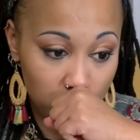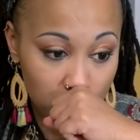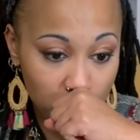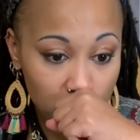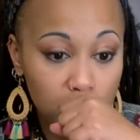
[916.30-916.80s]

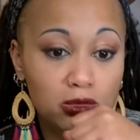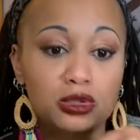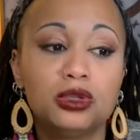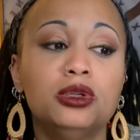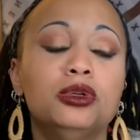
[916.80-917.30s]
Ooh,
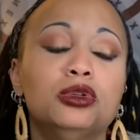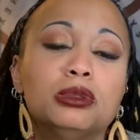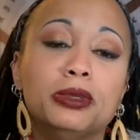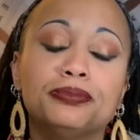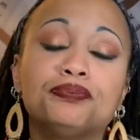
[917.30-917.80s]
excuse
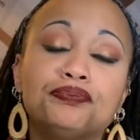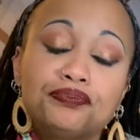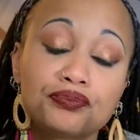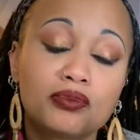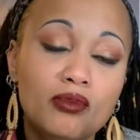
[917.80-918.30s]
me.
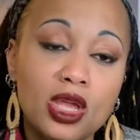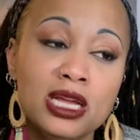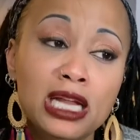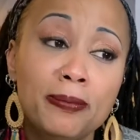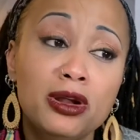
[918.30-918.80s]
It's
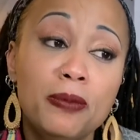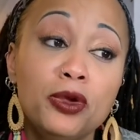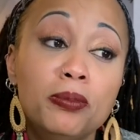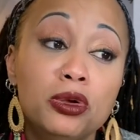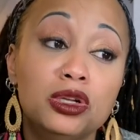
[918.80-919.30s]
like building up your
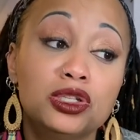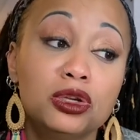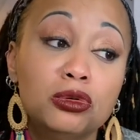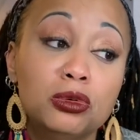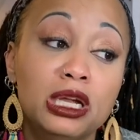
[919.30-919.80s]
immunity,
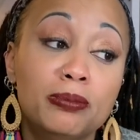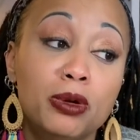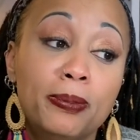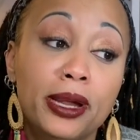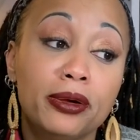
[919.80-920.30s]
so in
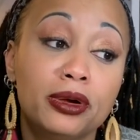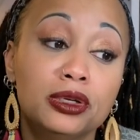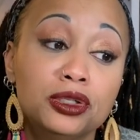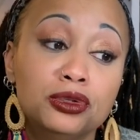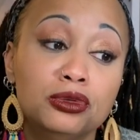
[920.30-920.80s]
preparing
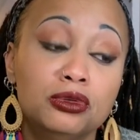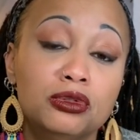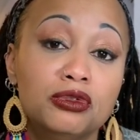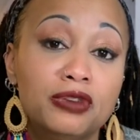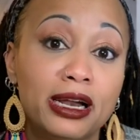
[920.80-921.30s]
to
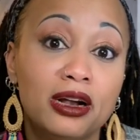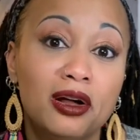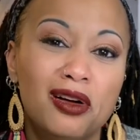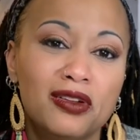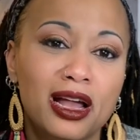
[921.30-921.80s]
fight it
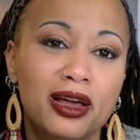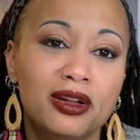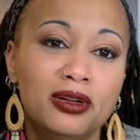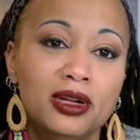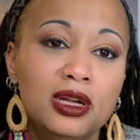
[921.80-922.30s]
off, kind of.
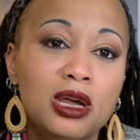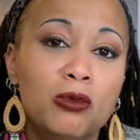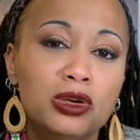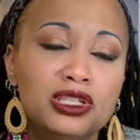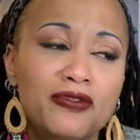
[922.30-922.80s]

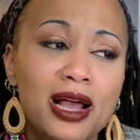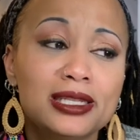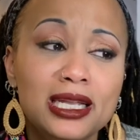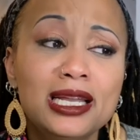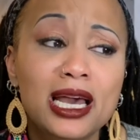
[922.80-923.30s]
Which the
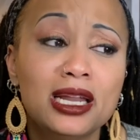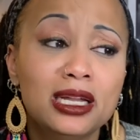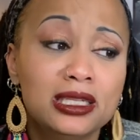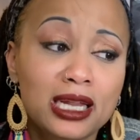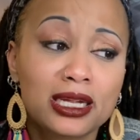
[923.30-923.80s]
vaccine kind of
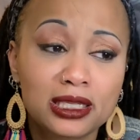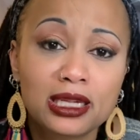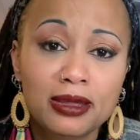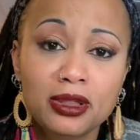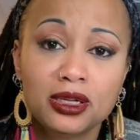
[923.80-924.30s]
is like the
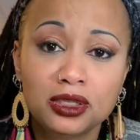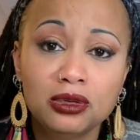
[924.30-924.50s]
same thing too.